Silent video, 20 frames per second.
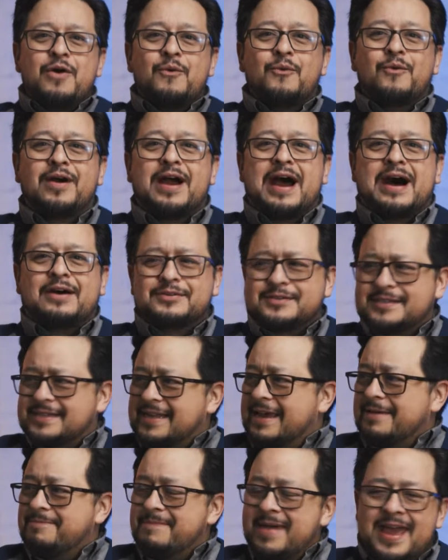where I was
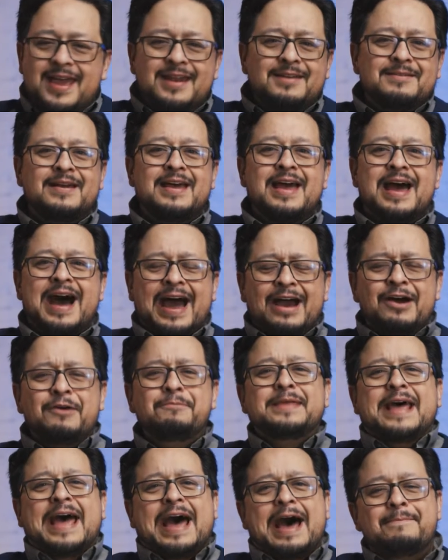like, man, I hope
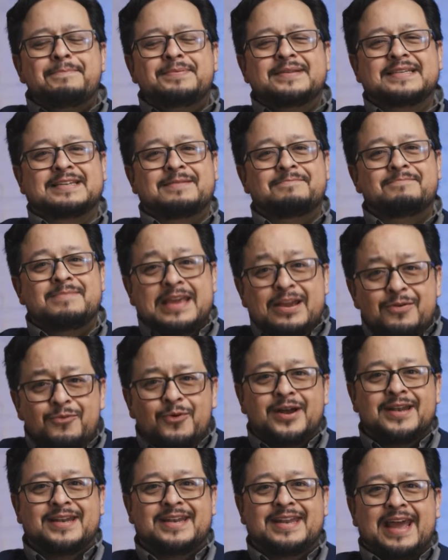that happens to me
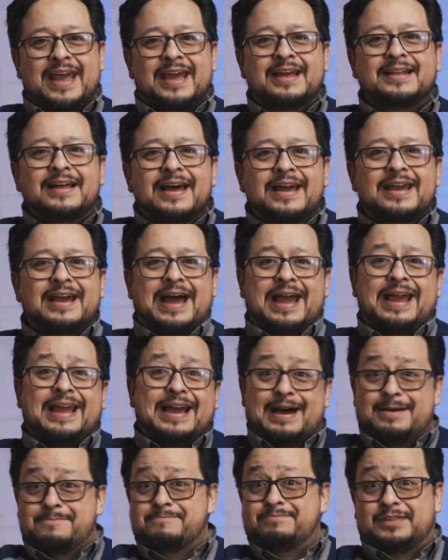one day. Like, I
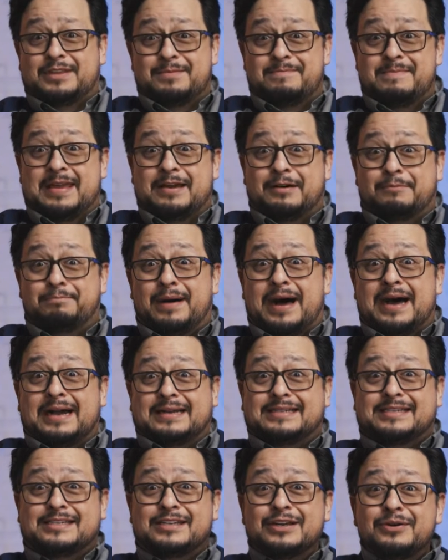got the
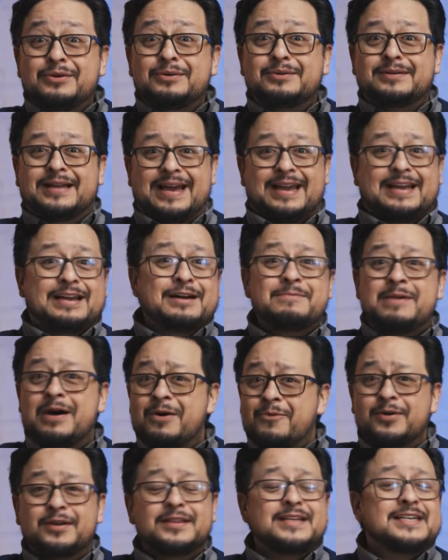mailbox too. Like, come
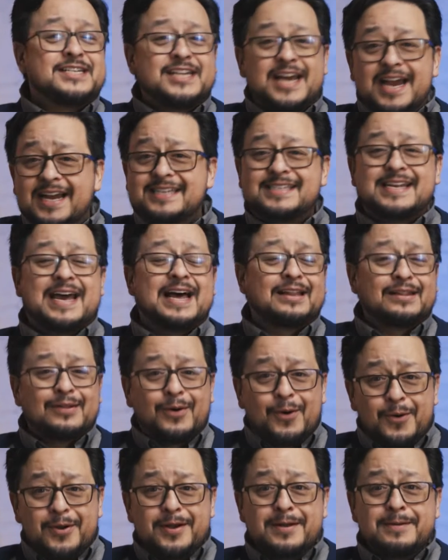on, where the checks at,
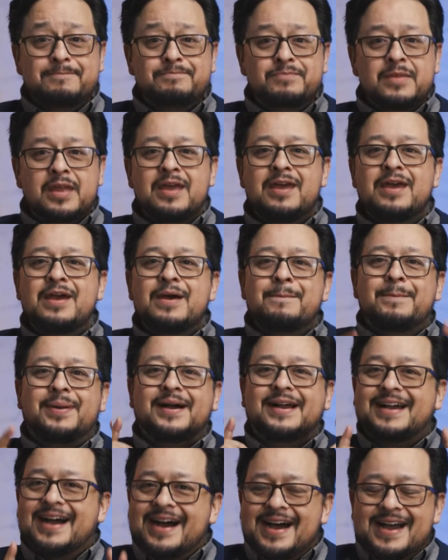Lord?
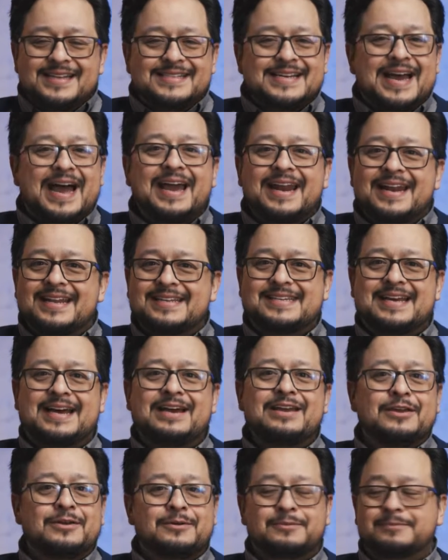But guys, I gotta tell
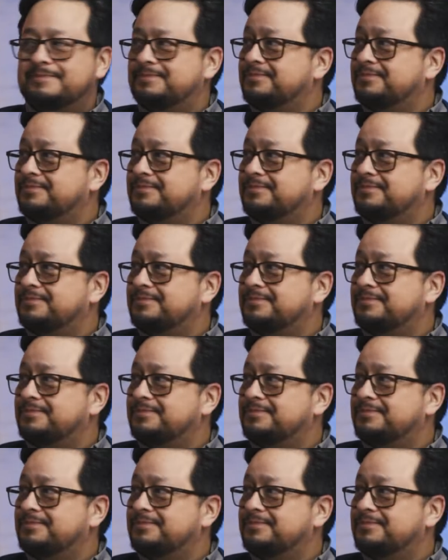you,